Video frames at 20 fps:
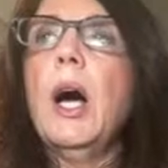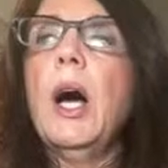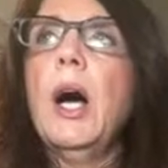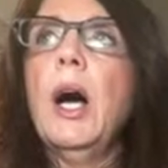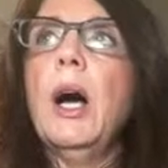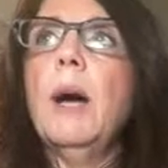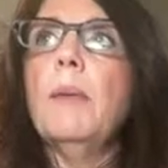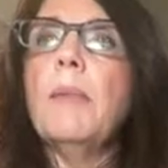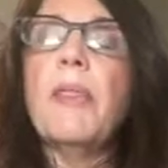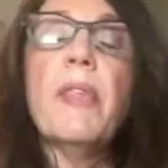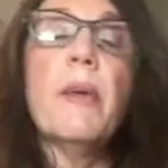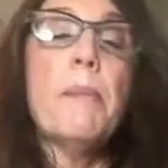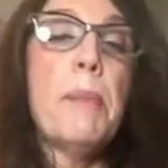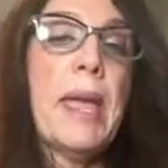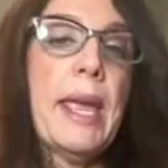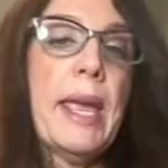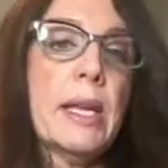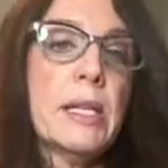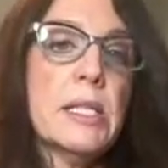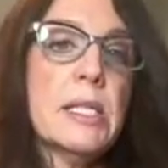the
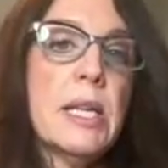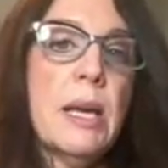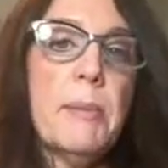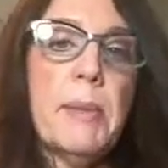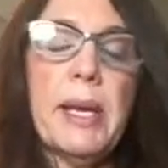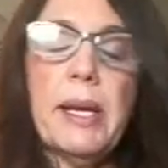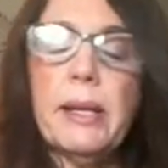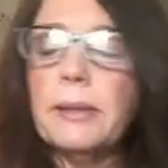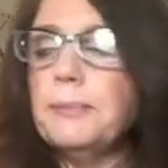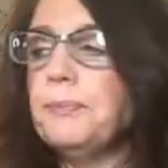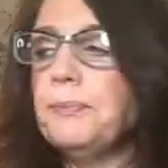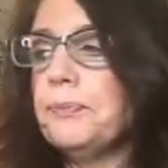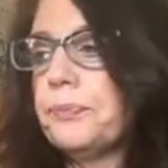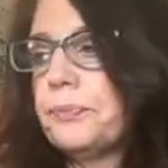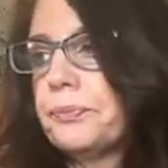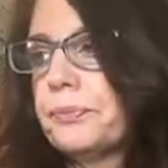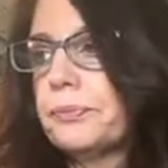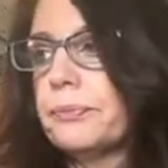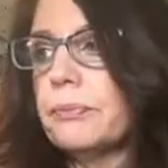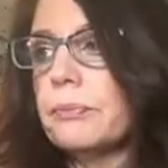pandemic,
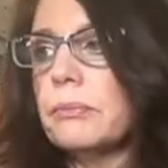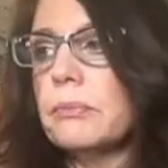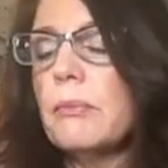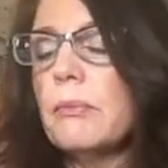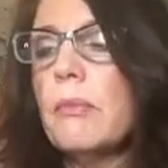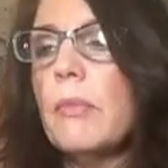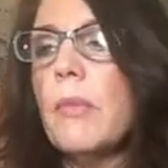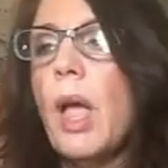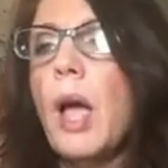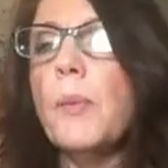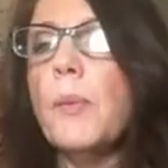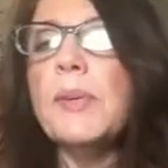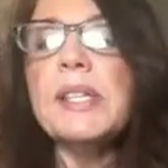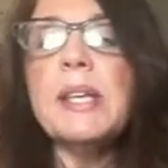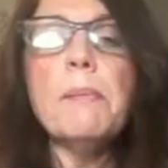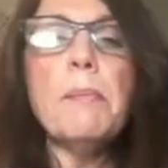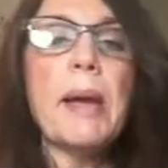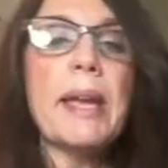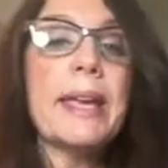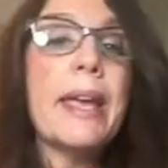I was
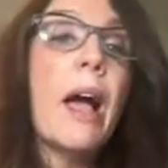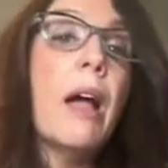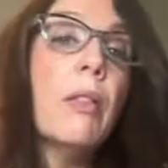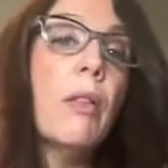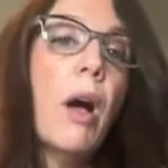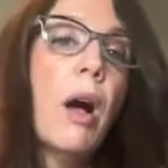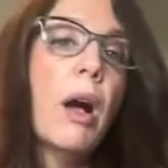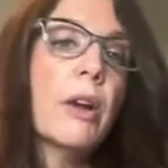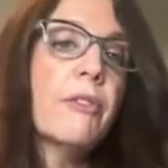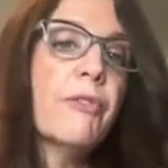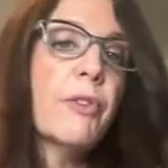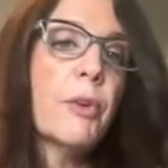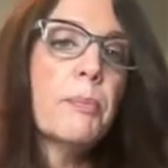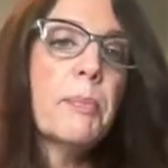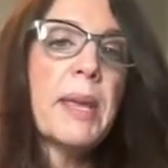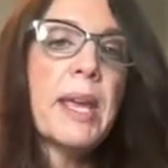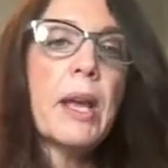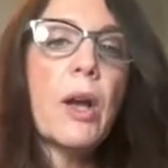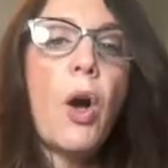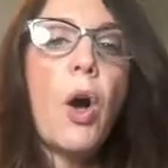hit by Kellogg for
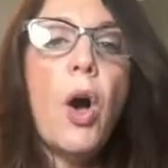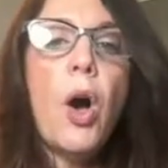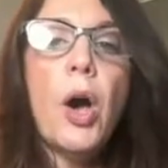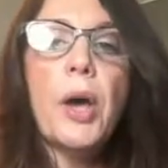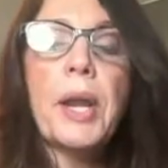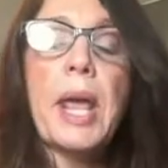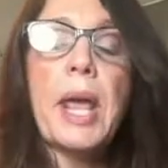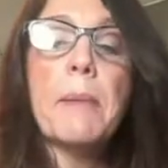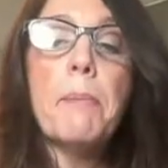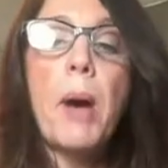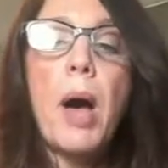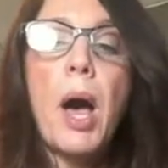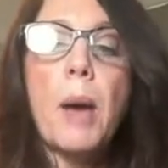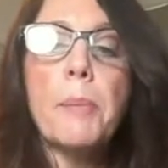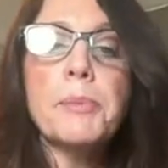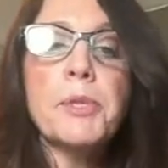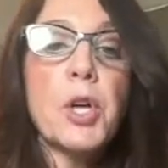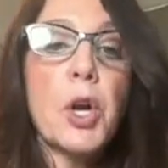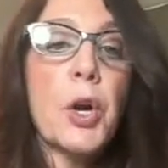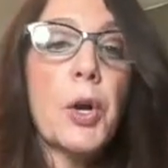being on a
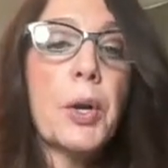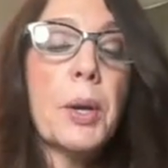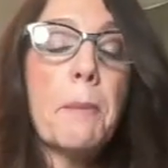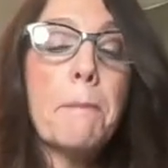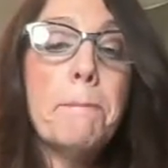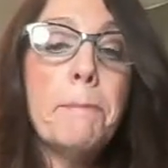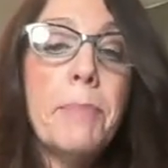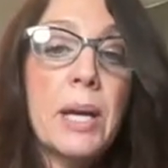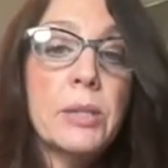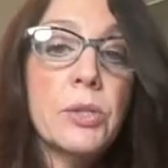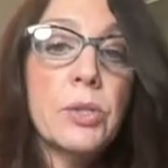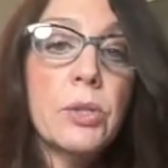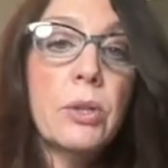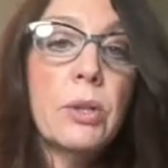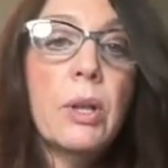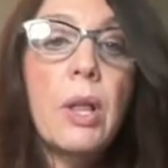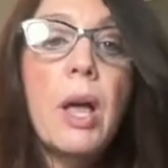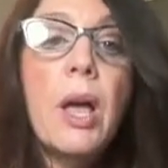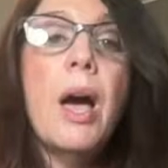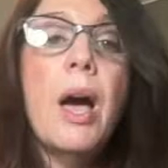Pop-Tart
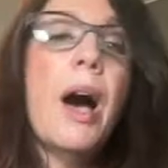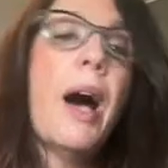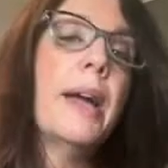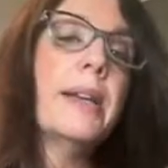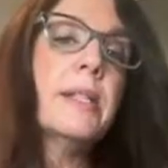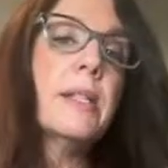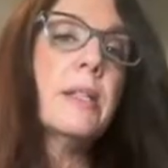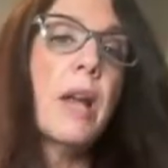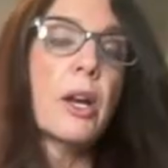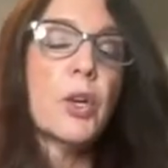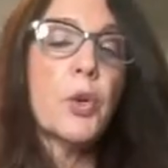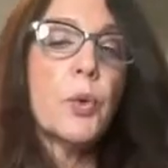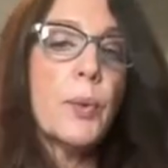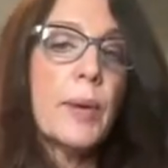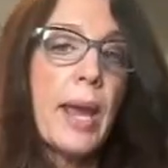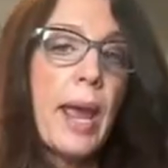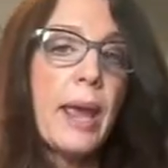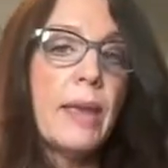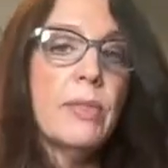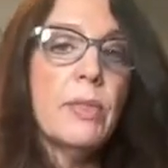bundle. I did not
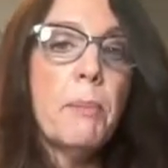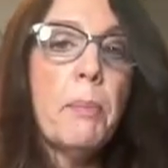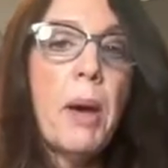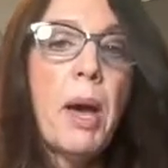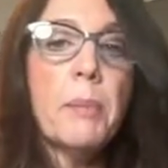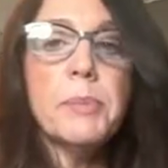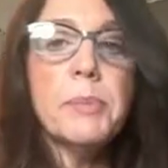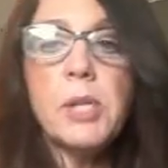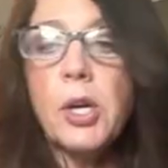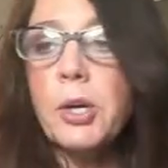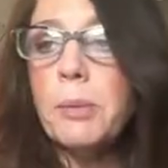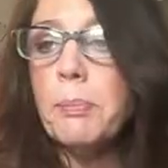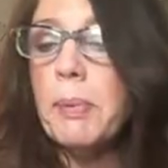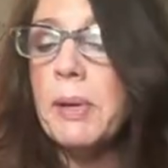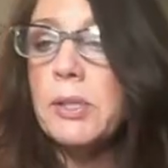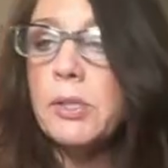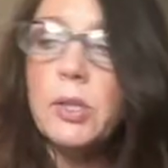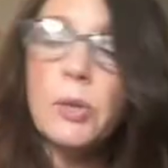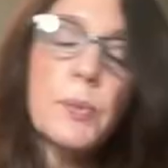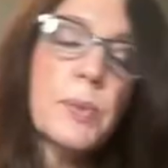create the Pop-Tart
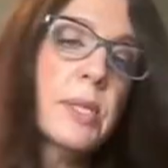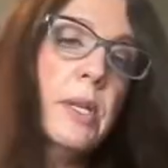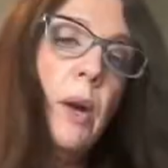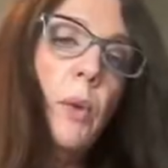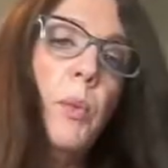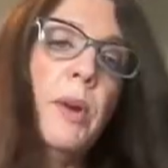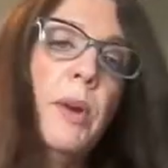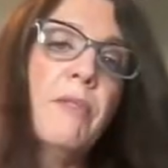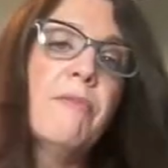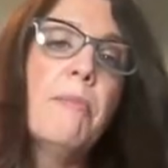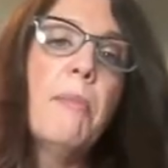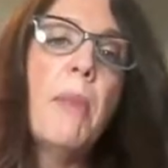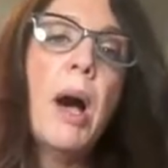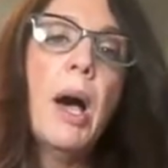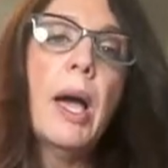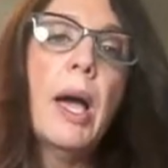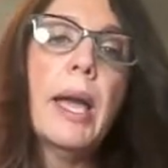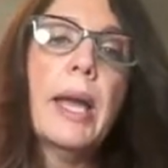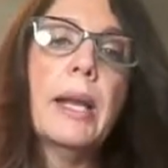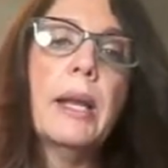bundle. It was not one of
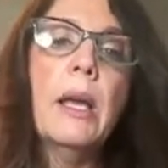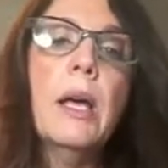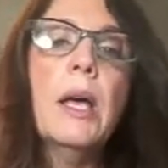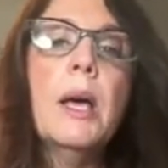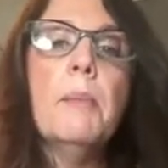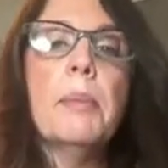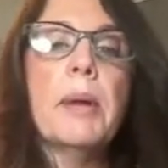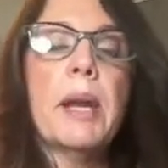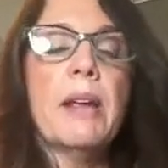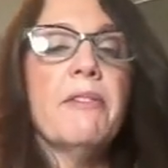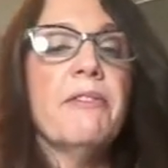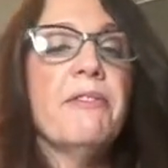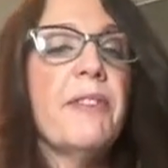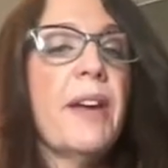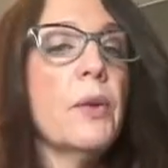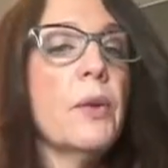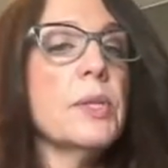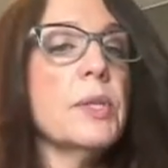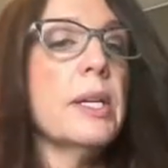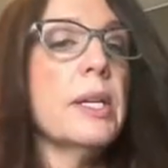mine, but I
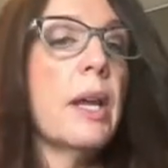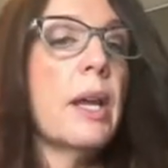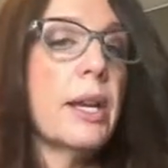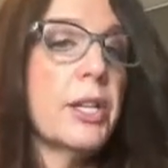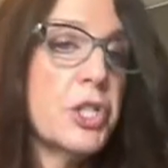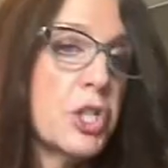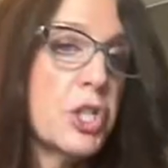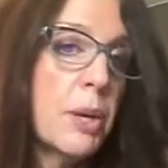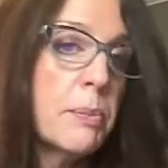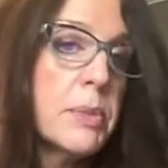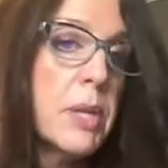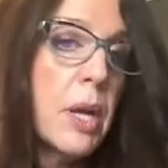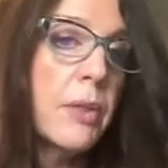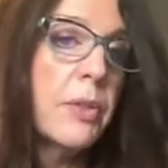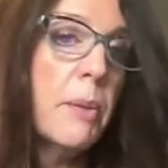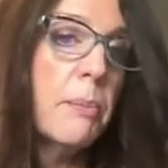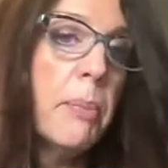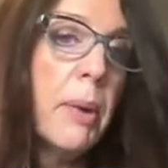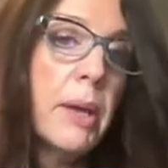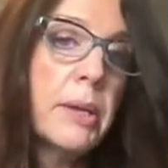found it. I jumped on
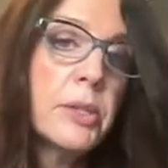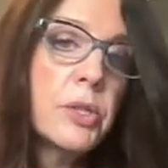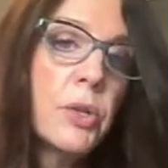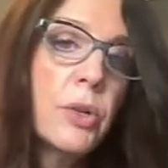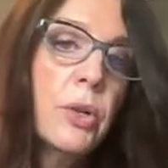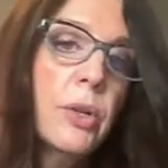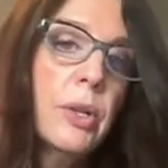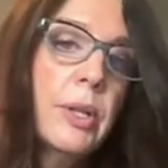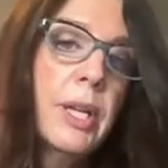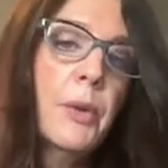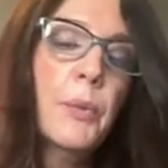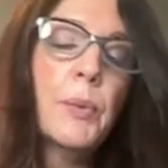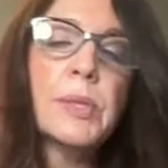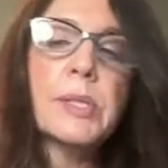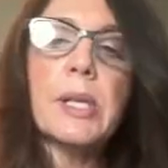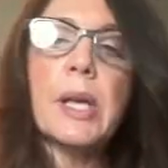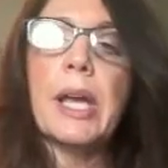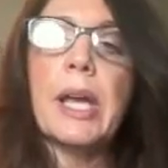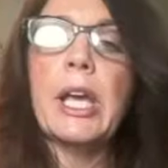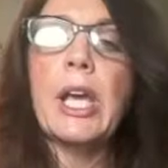the bundle. It
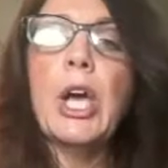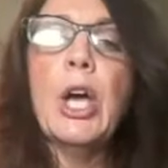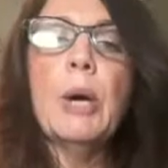was like